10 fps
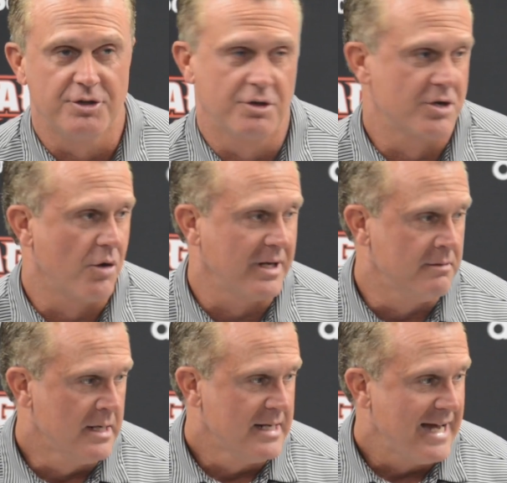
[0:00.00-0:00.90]
You're
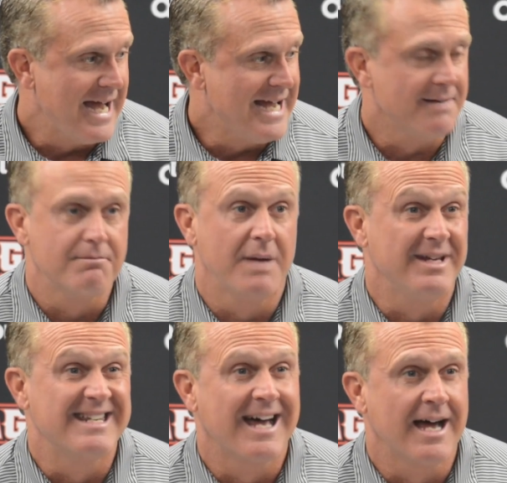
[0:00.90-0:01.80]
talking 8,
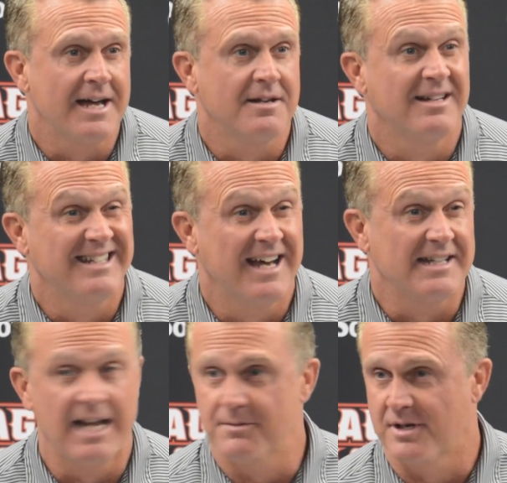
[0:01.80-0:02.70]
maybe 9
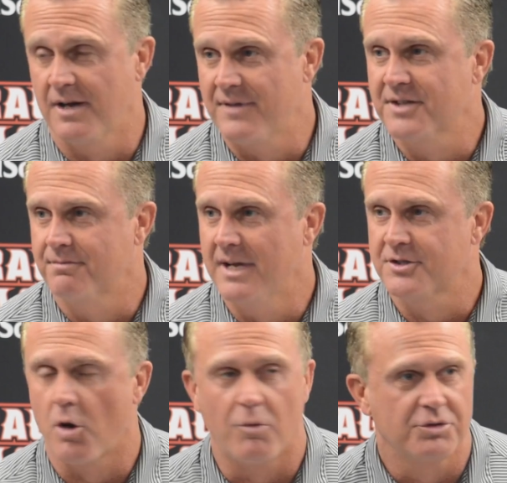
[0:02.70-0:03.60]
games left.
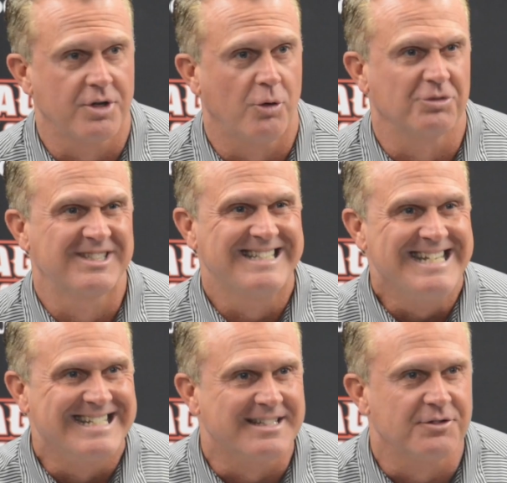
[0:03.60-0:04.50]
That's almost a whole
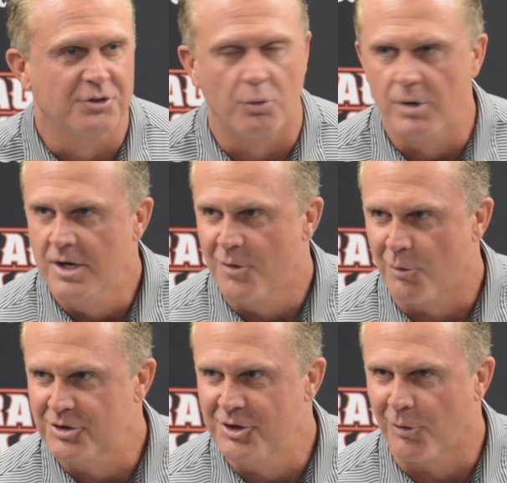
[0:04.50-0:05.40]
season. So
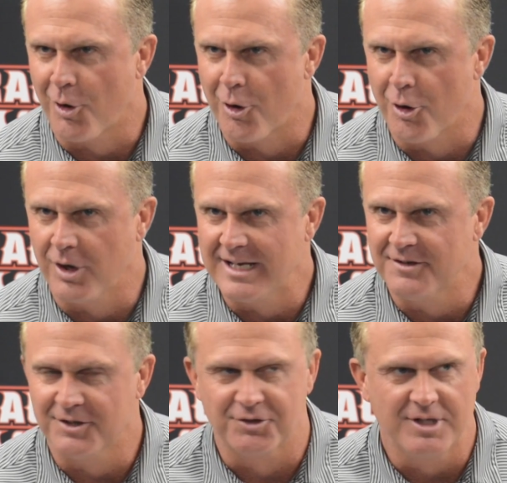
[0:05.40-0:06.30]
we're still early
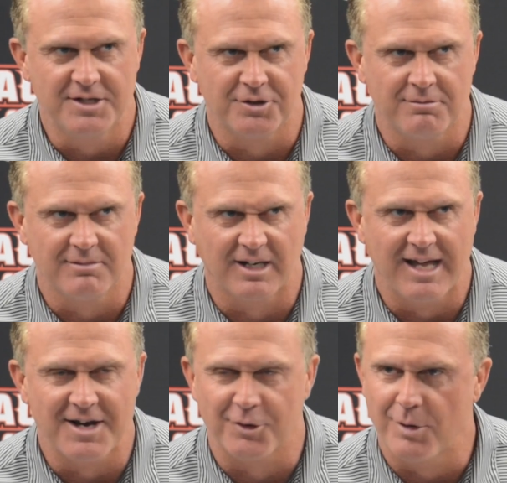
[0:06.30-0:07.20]
in this season. A
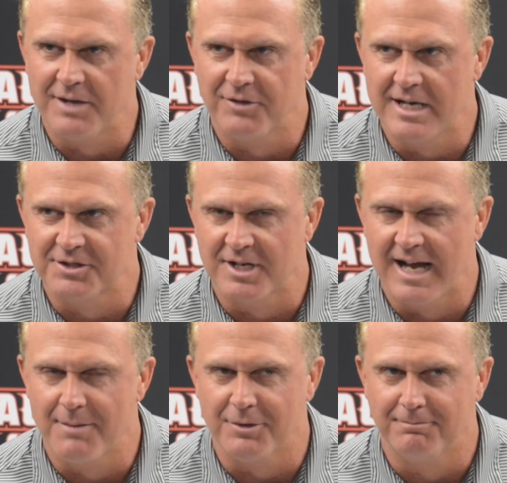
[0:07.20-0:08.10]
lot of great things
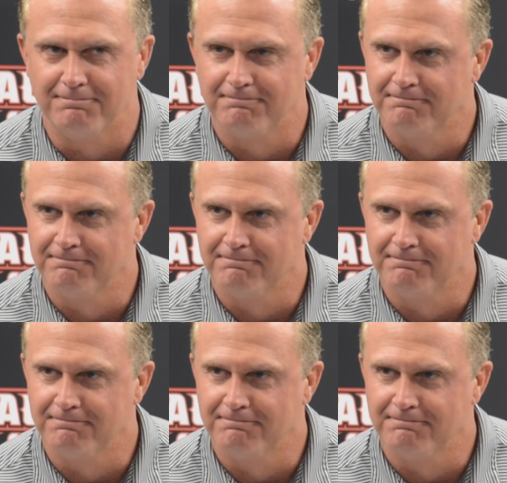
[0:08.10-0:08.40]
can happen.